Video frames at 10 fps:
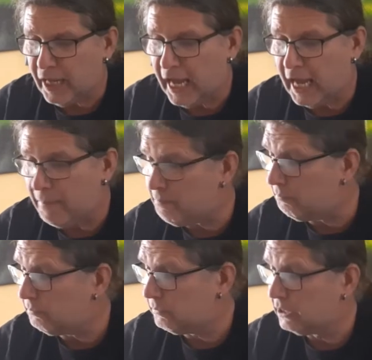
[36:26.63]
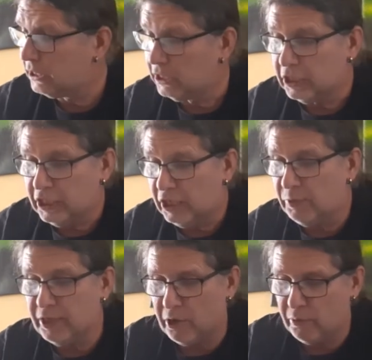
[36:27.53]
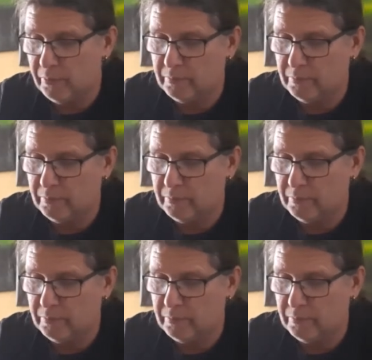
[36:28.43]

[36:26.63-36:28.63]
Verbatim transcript: Um, here we go.